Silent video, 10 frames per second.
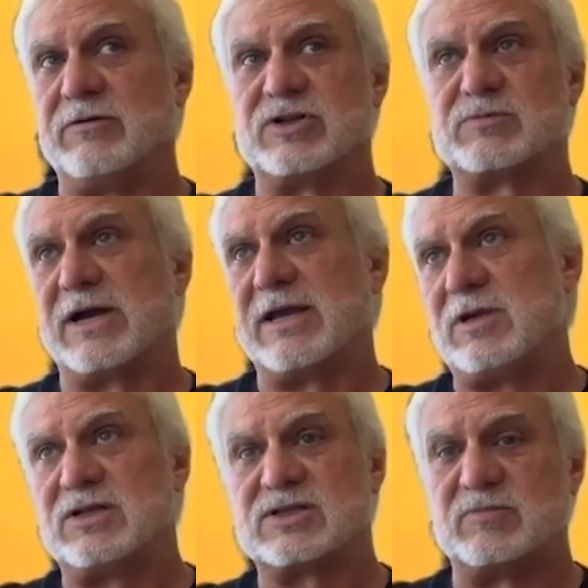which might
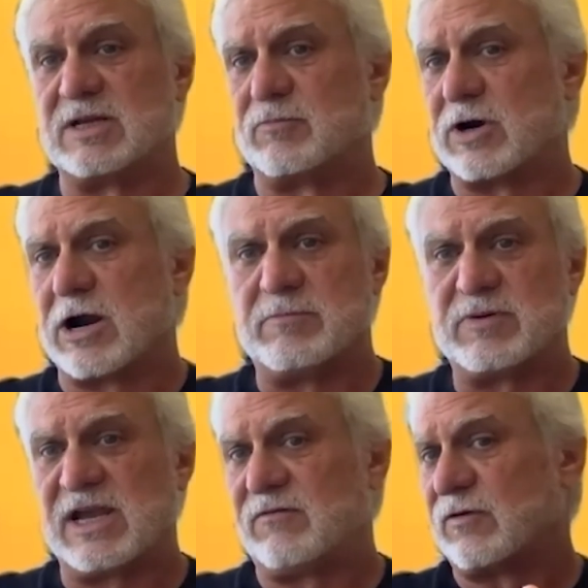mean some temporary
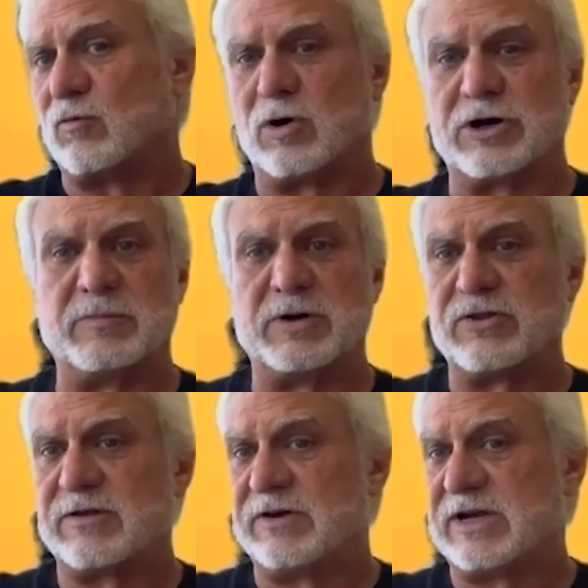pain for one or both
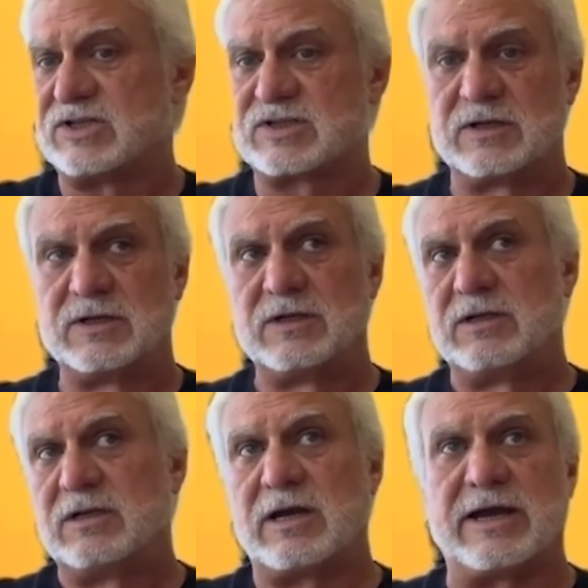of us,
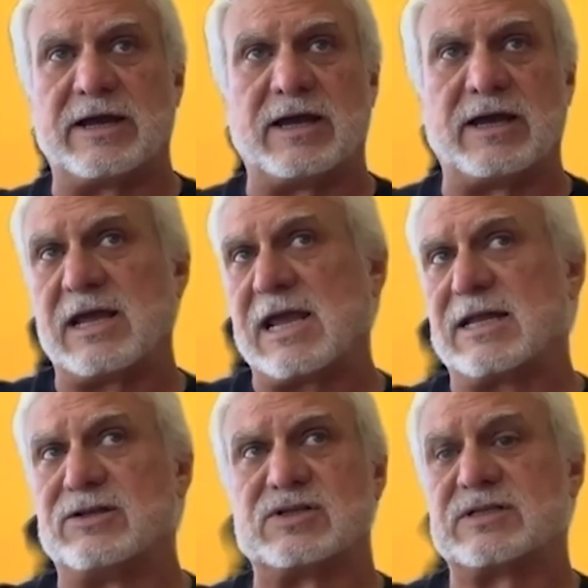
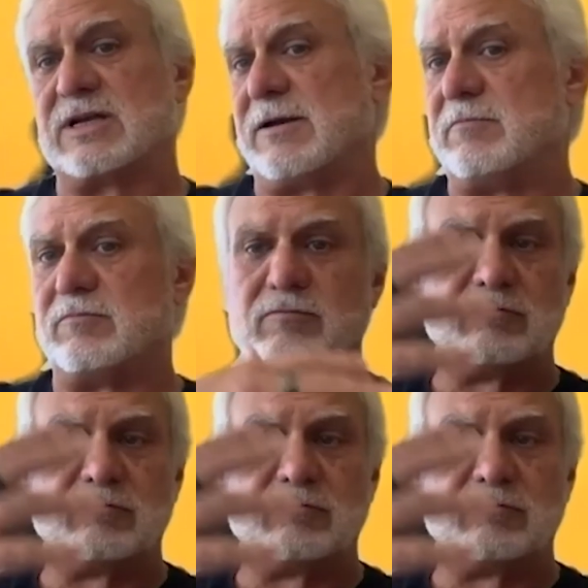and some,